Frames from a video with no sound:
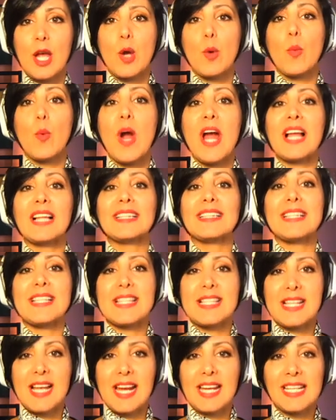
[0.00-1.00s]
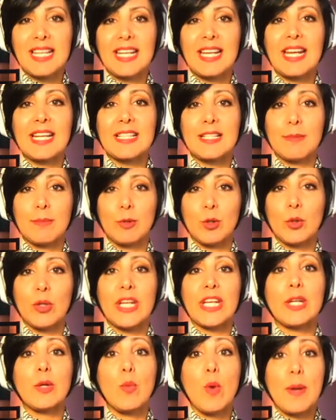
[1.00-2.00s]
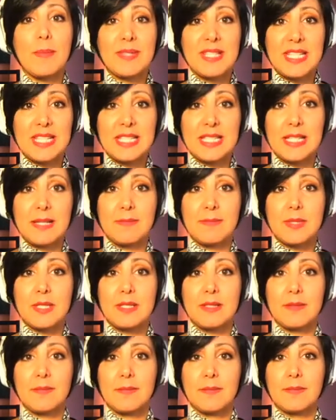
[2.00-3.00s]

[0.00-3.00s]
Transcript: while designing and deploying web systems.